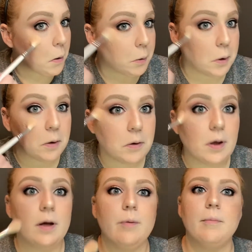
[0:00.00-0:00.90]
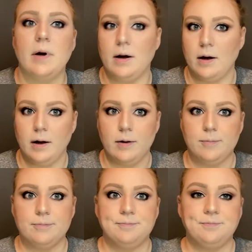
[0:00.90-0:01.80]
just hit my
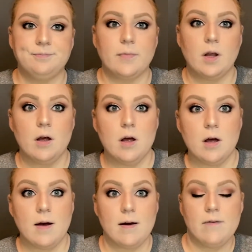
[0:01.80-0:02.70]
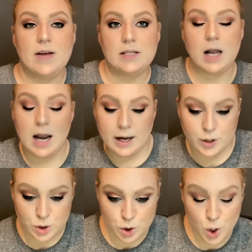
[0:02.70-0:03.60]
face like
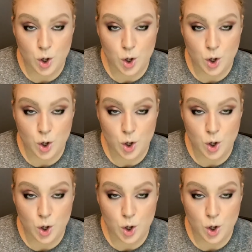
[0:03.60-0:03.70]
so.